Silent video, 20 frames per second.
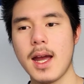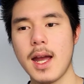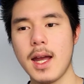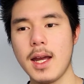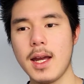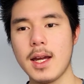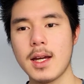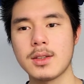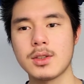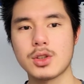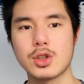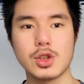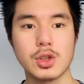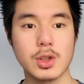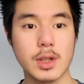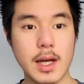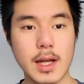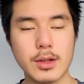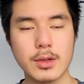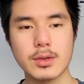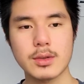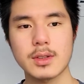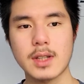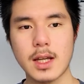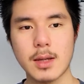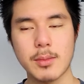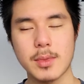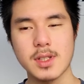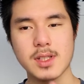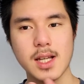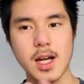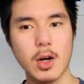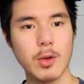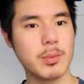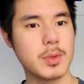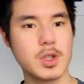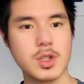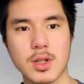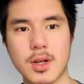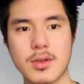And together they must
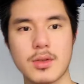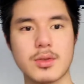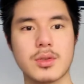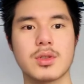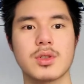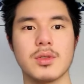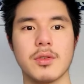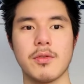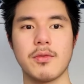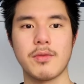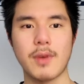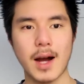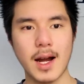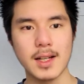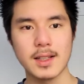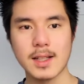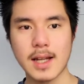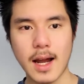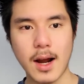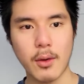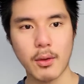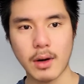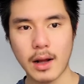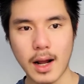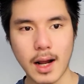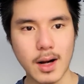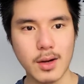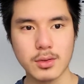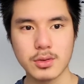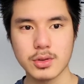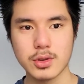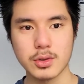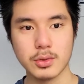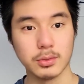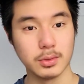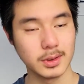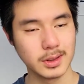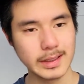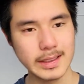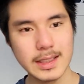help each other to find out how to
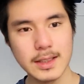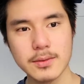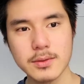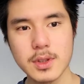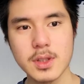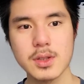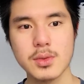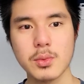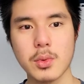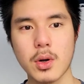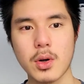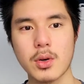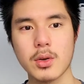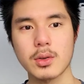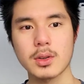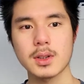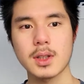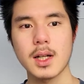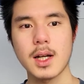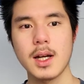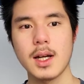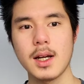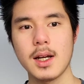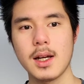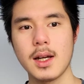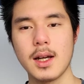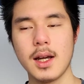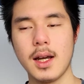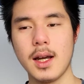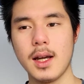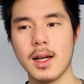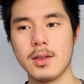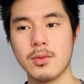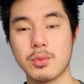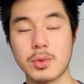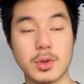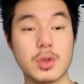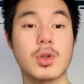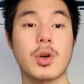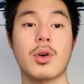leave this world and
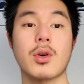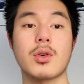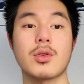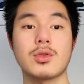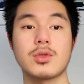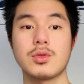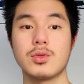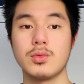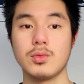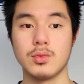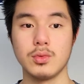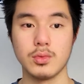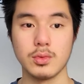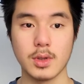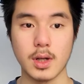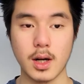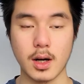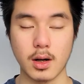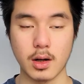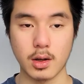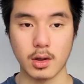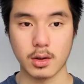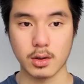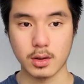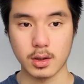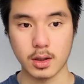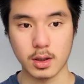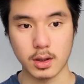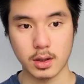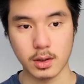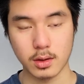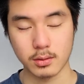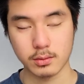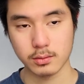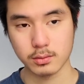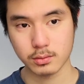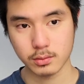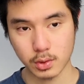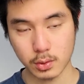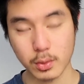return to their
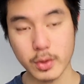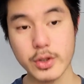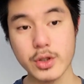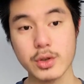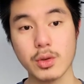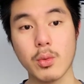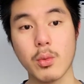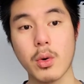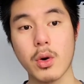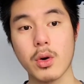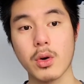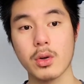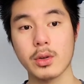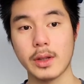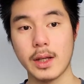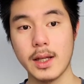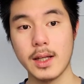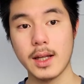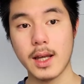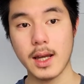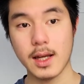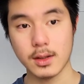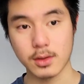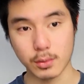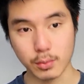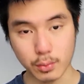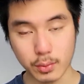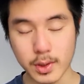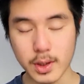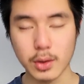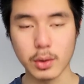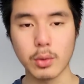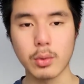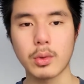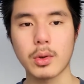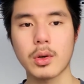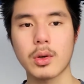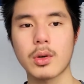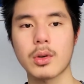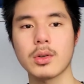original world, aka the real
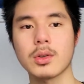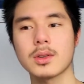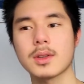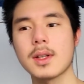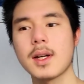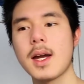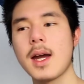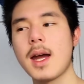world.